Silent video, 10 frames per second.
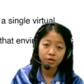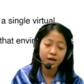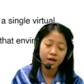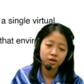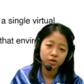
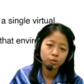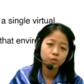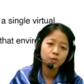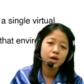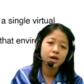
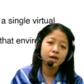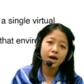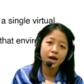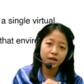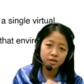I
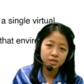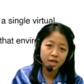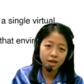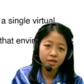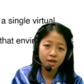
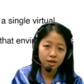understand that